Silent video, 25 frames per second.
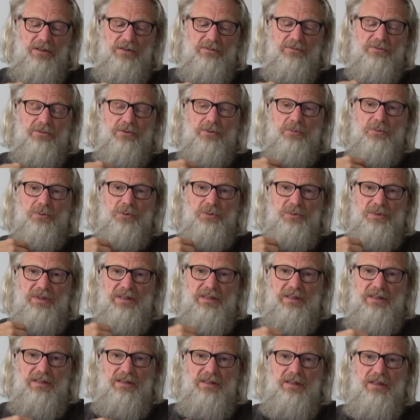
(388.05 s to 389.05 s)
from
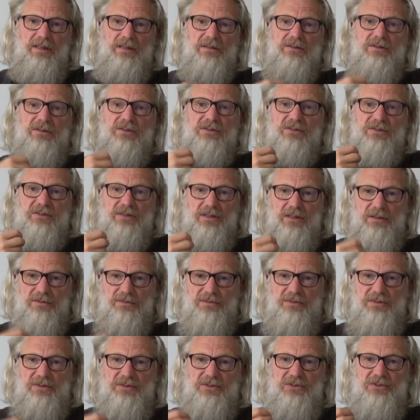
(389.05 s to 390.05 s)
reading The
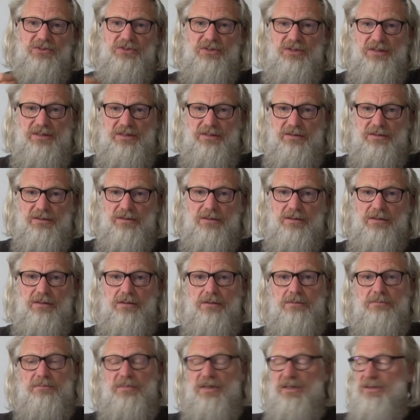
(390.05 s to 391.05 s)
Selfish Gene
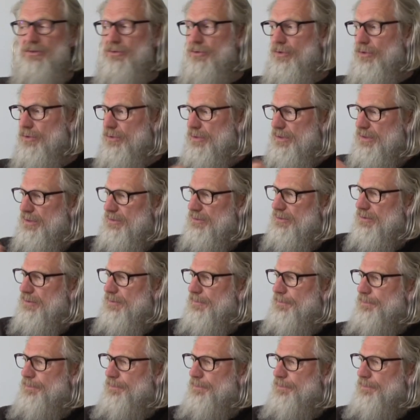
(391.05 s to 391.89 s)
by Dawkins.